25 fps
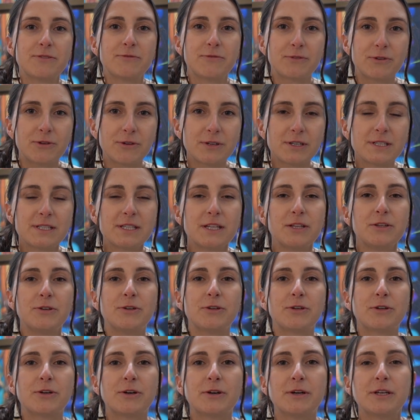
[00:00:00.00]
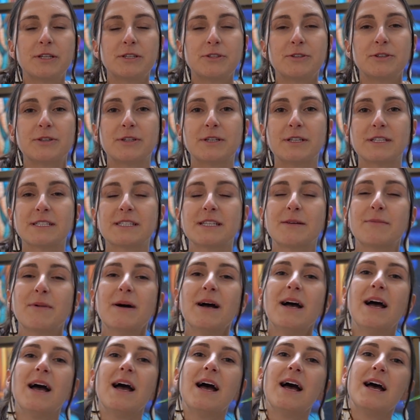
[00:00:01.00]
of course, that you're going to earn
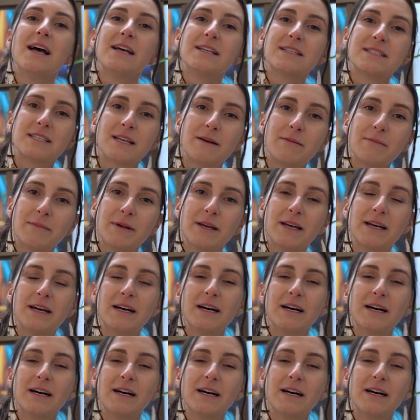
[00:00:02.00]
some